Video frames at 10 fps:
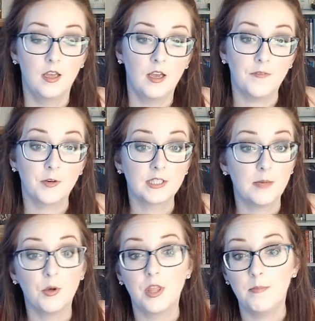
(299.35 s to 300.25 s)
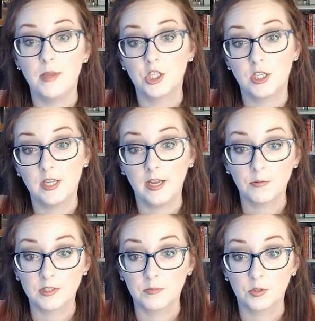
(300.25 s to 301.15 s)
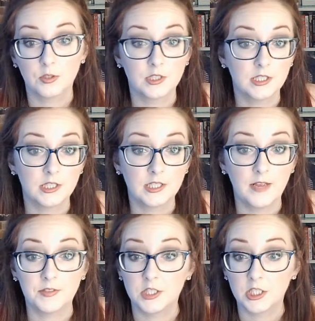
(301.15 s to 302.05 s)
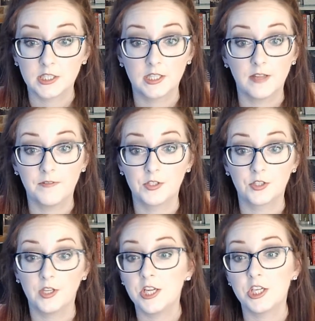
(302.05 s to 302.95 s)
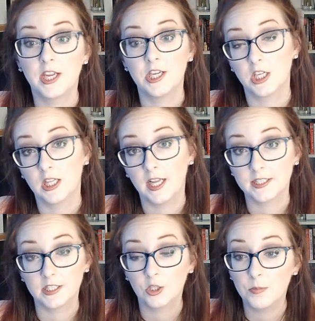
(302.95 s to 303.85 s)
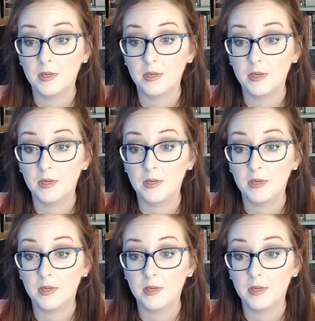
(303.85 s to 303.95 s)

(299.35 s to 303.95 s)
For example, they mentioned how some sources have suggested that physical education classes could be a